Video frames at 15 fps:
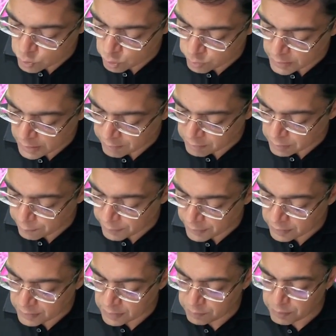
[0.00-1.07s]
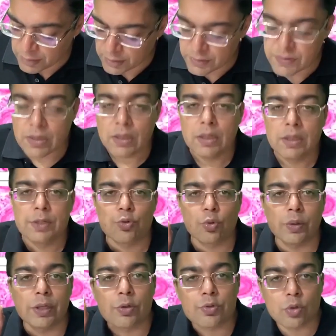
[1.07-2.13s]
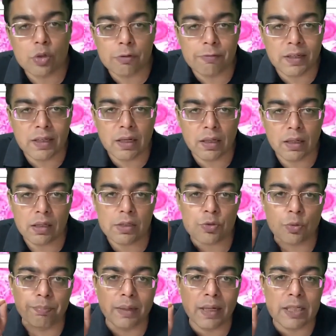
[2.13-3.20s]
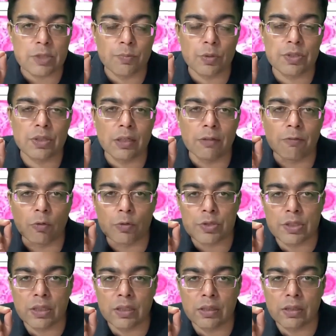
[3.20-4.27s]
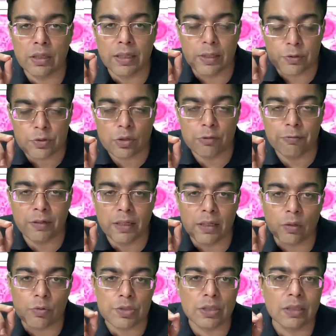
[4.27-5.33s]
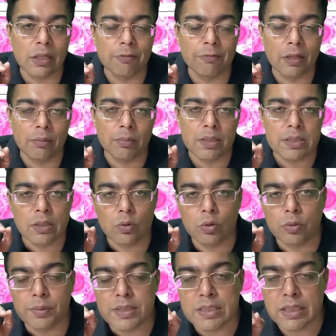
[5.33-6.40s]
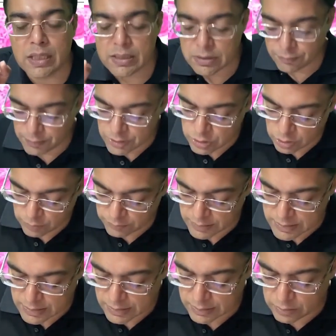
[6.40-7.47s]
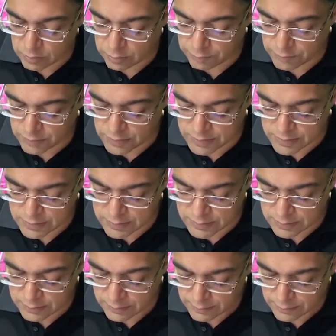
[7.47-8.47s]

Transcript: going to be having a pink red appearance. So eosinophilic color. So PAS-positive eosinophilic Rosenthal fibers are going to be seen as a feature of this kind of a disease.